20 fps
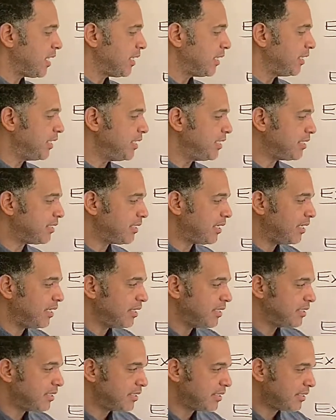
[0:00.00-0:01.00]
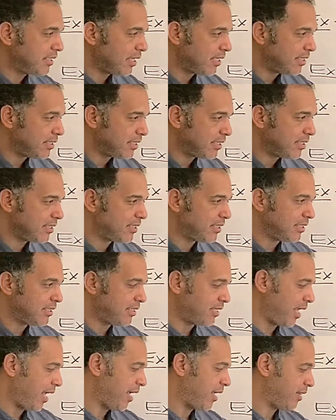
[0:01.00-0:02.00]
Lisa doesn't
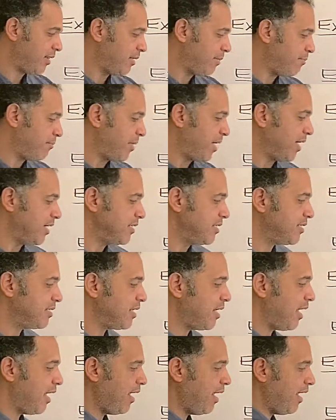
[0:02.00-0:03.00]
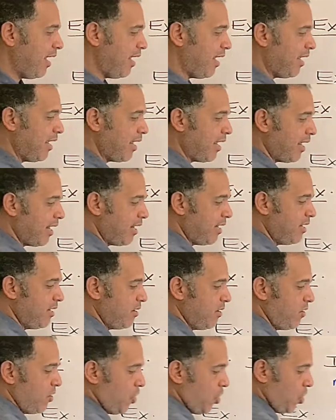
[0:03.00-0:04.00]
take the bus
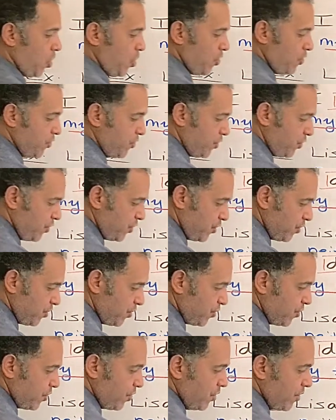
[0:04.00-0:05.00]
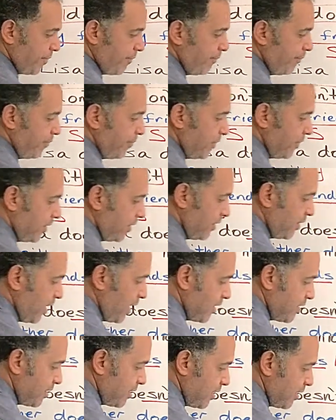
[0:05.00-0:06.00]
and her sister
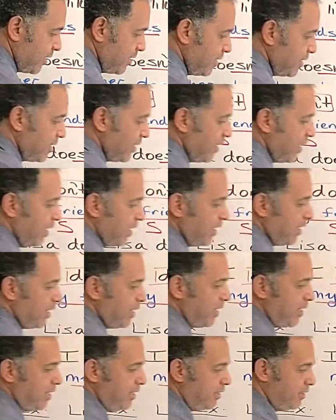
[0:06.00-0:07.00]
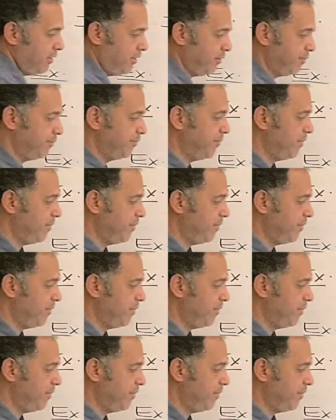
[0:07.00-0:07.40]
doesn't either.